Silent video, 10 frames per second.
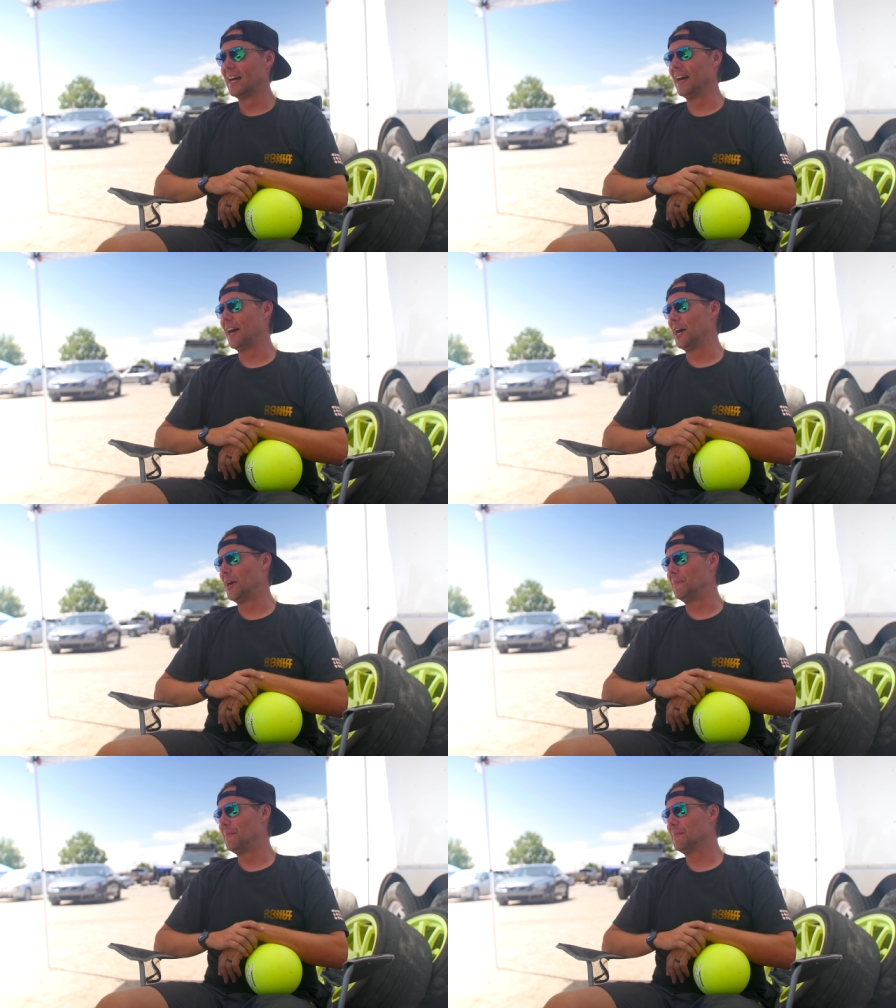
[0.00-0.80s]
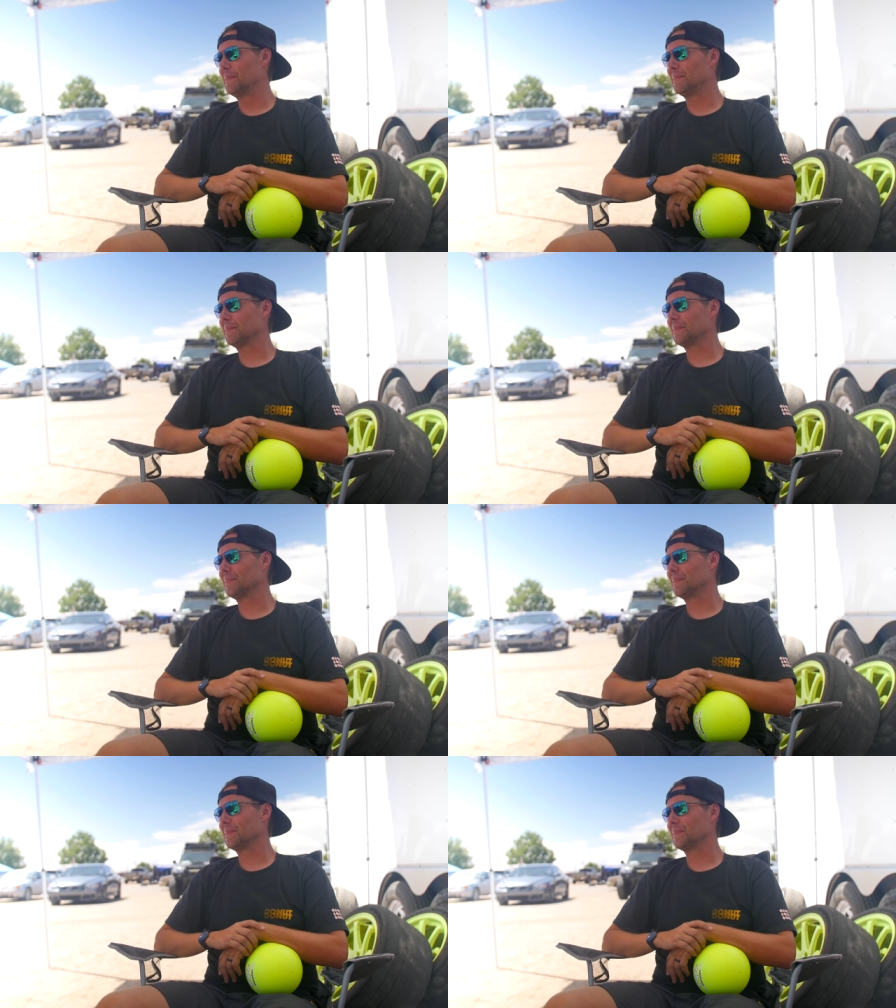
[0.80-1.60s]
Um,
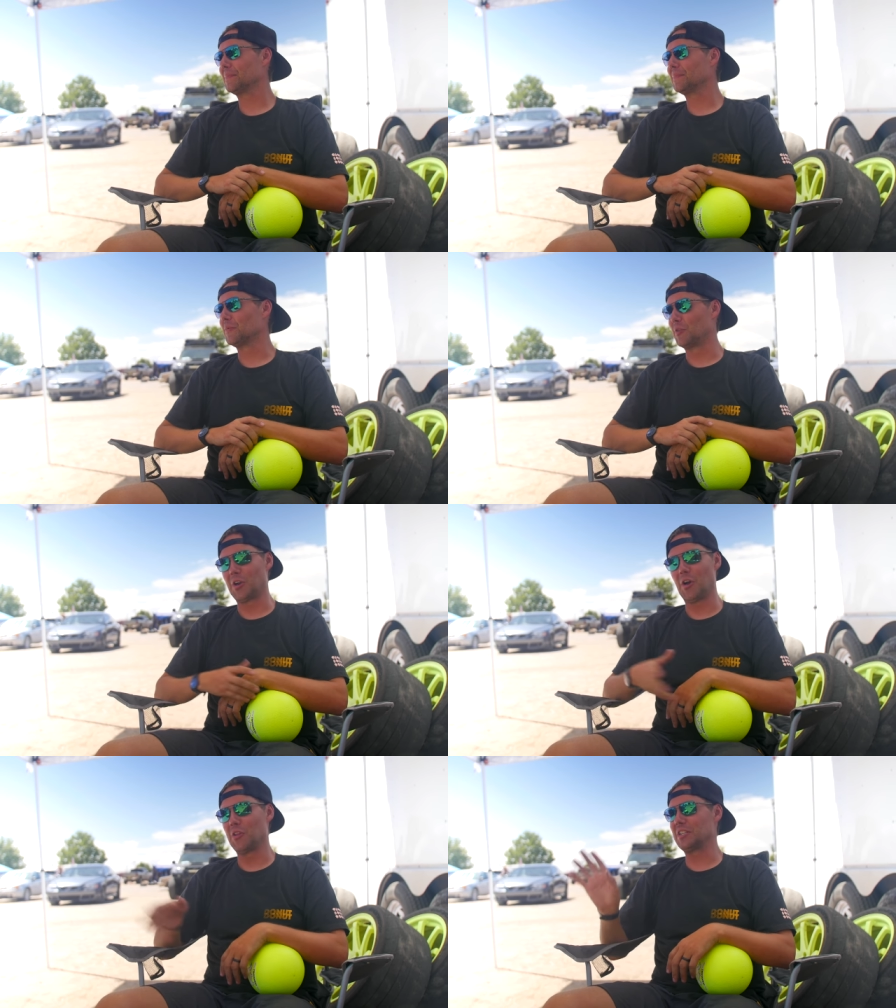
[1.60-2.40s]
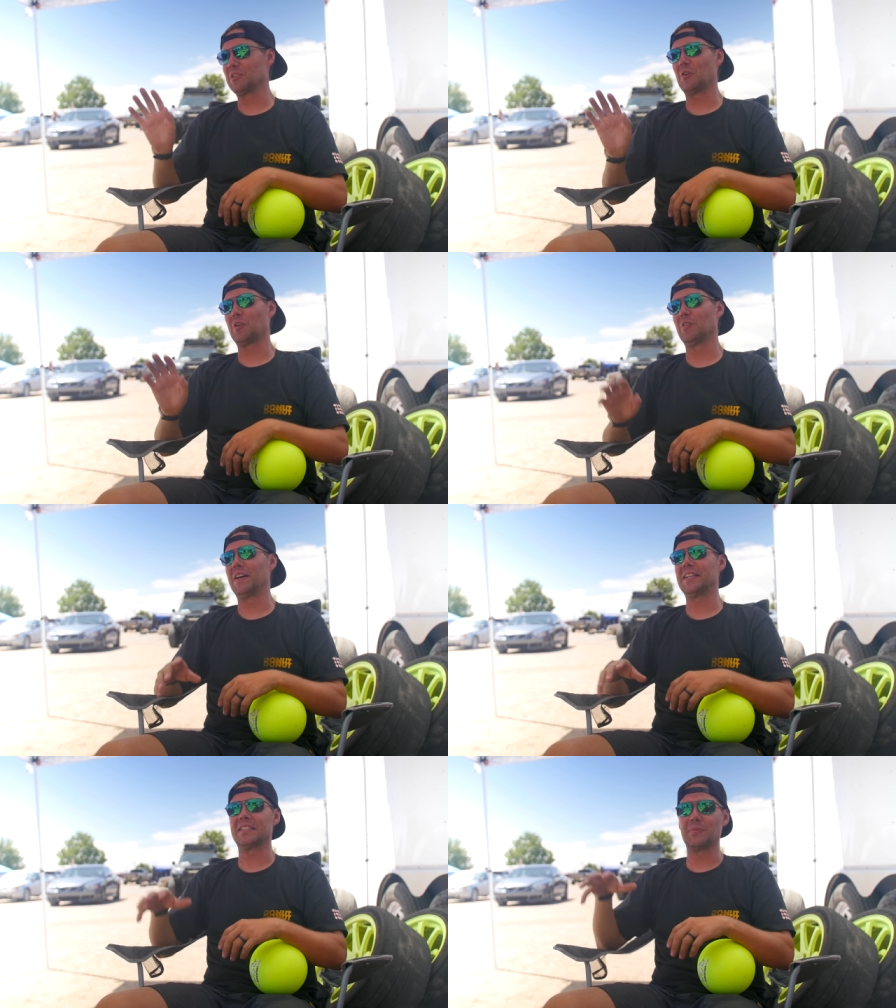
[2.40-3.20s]
run all these local
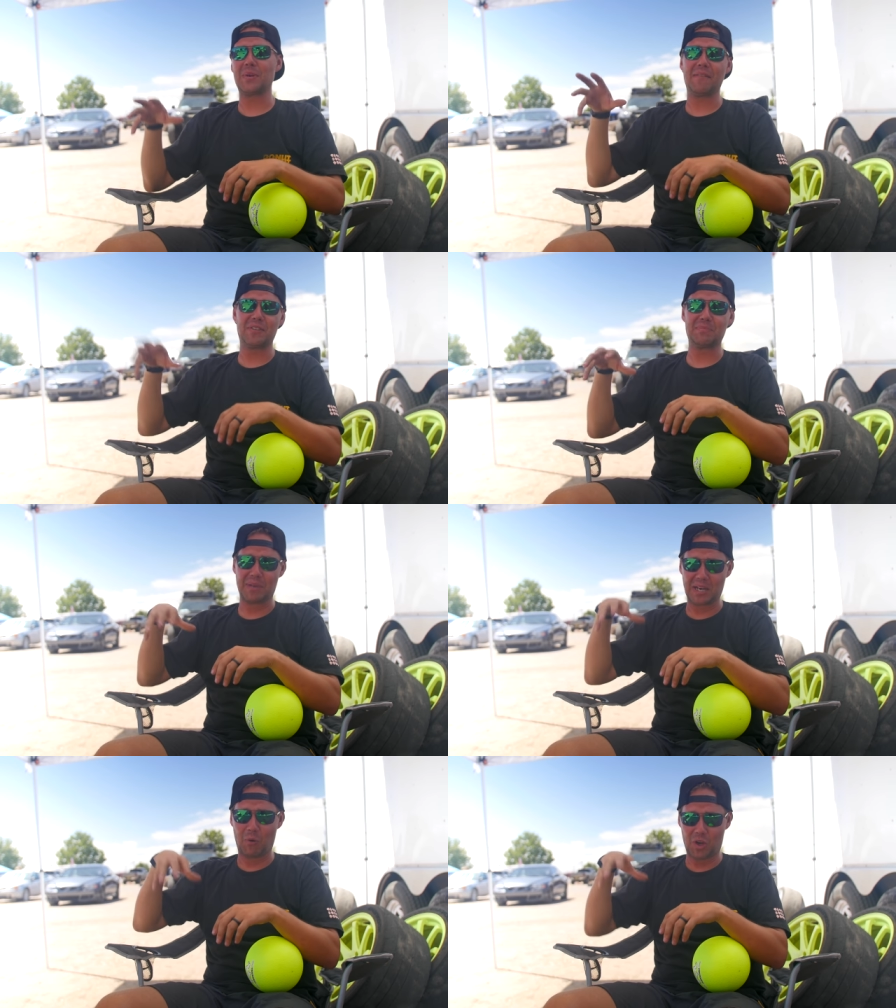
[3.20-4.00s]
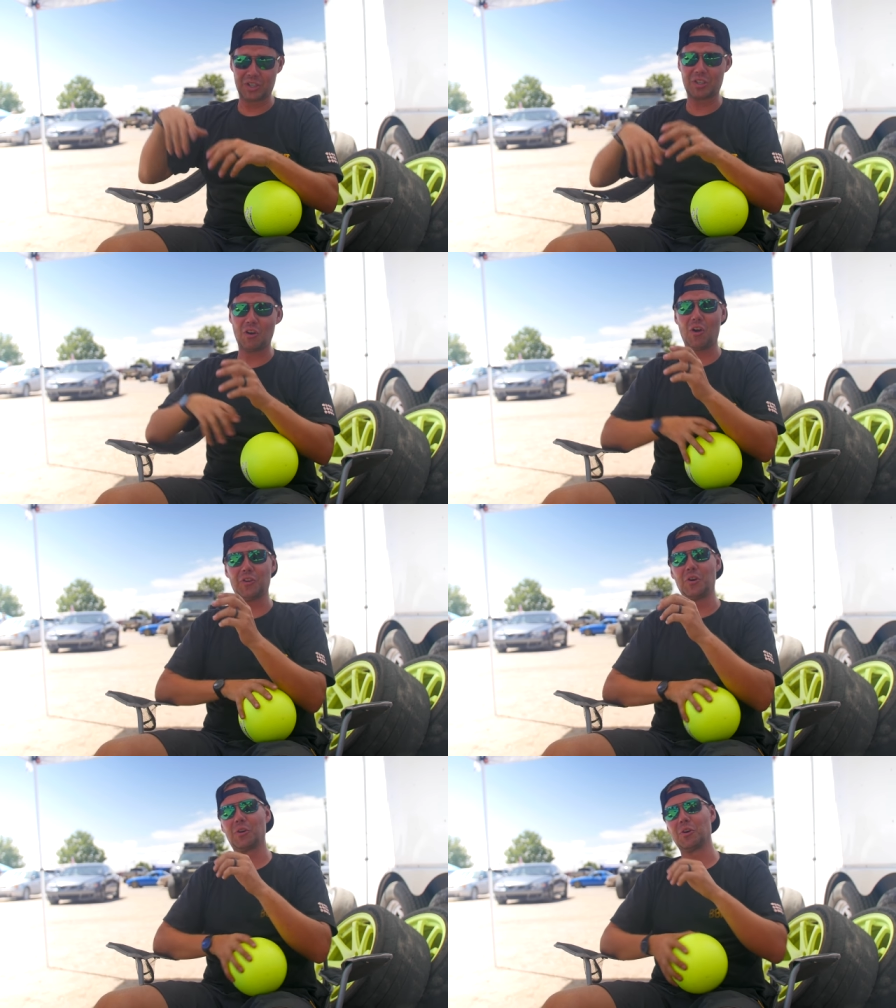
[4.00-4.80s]
events and then we have this big one
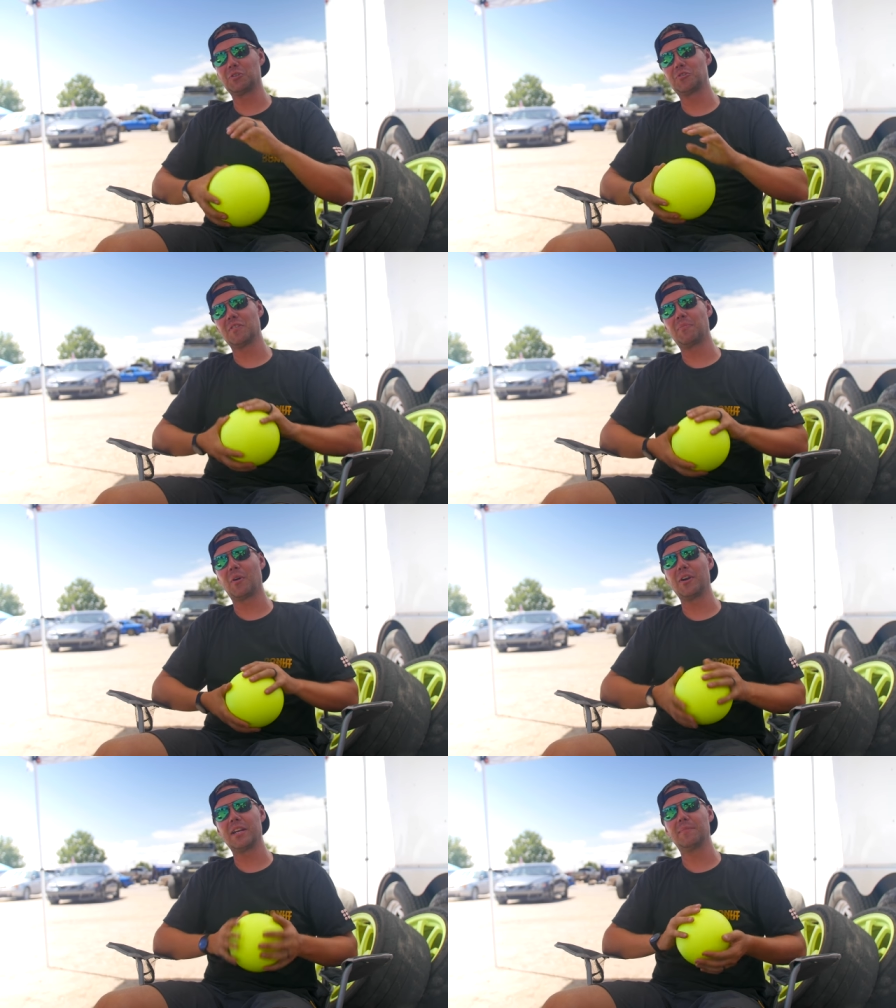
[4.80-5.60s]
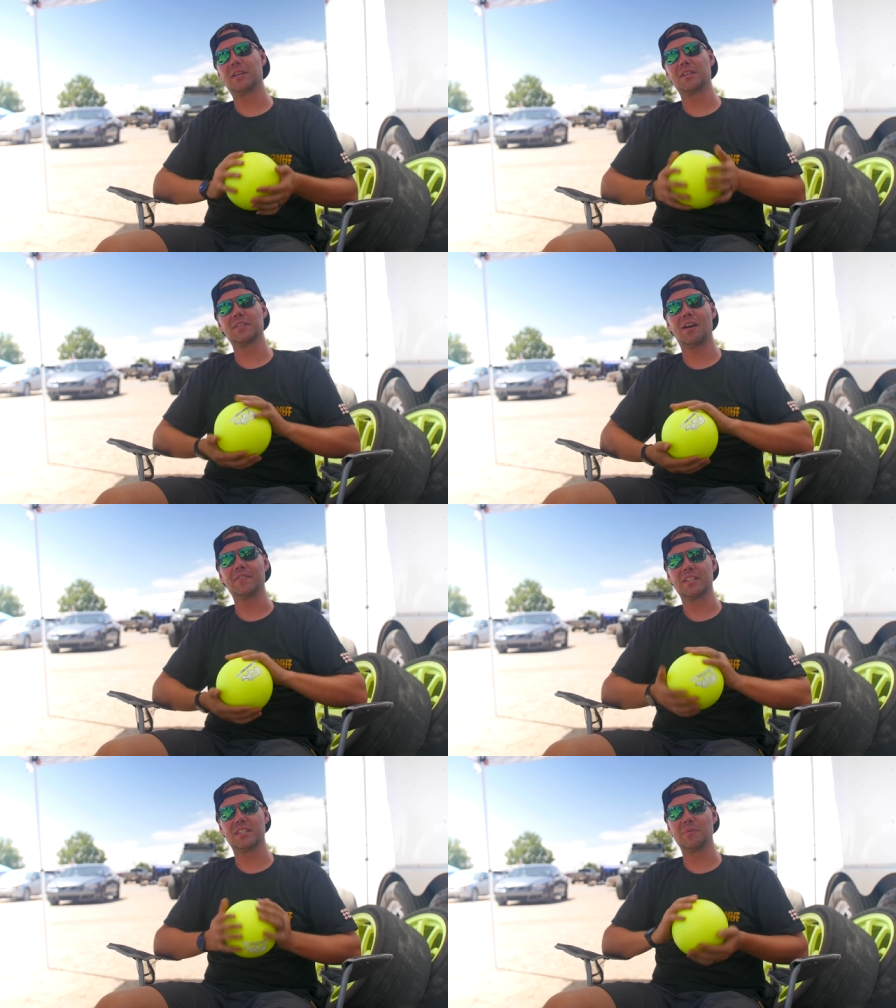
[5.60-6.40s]
called No Coast Drift Party because
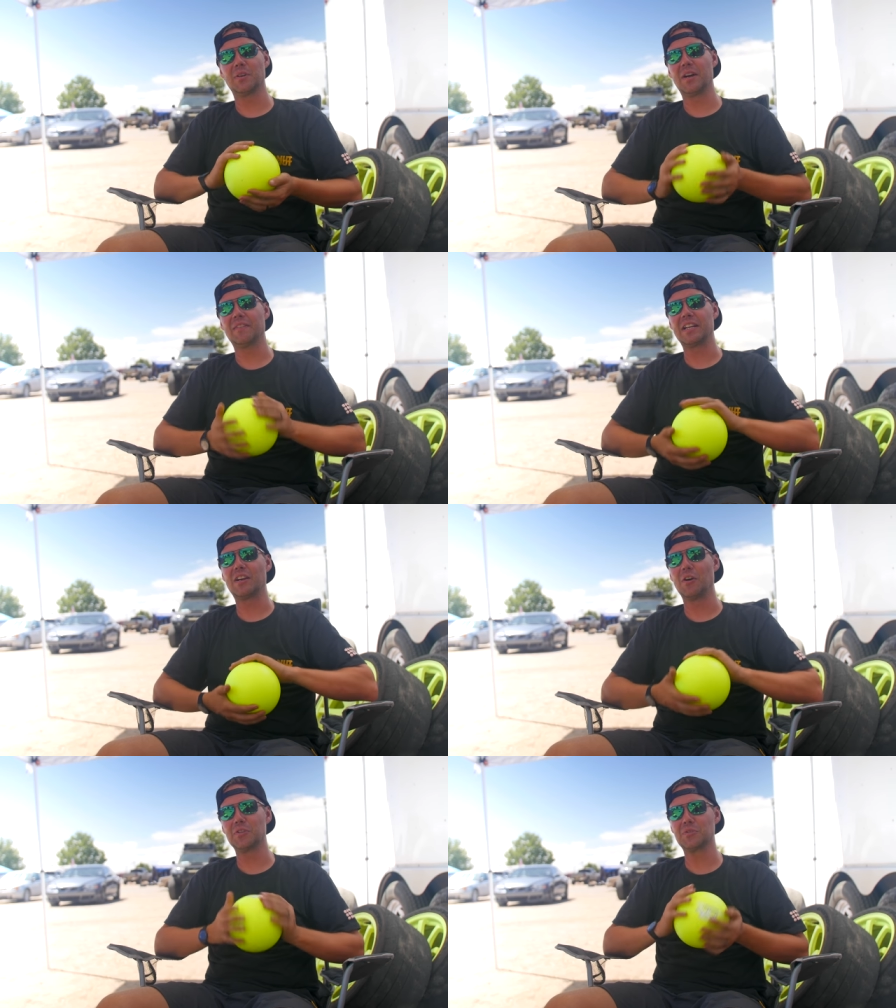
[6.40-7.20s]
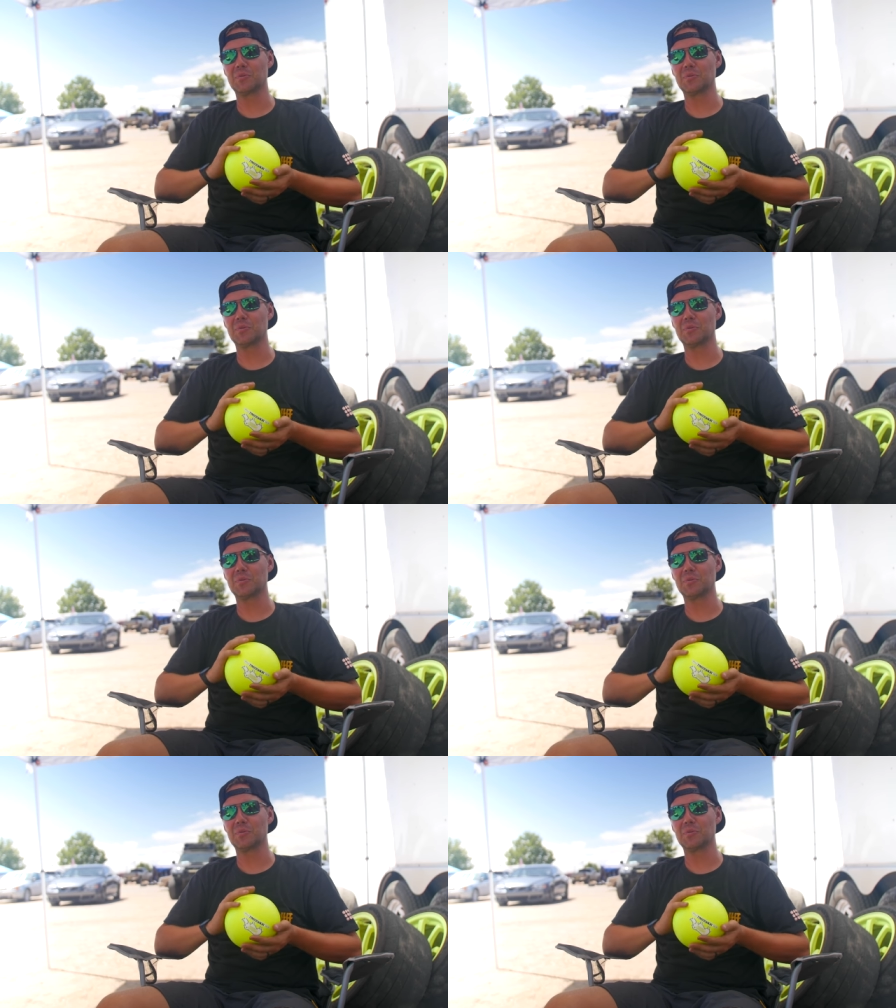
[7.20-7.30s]
obviously we don't have any coasts.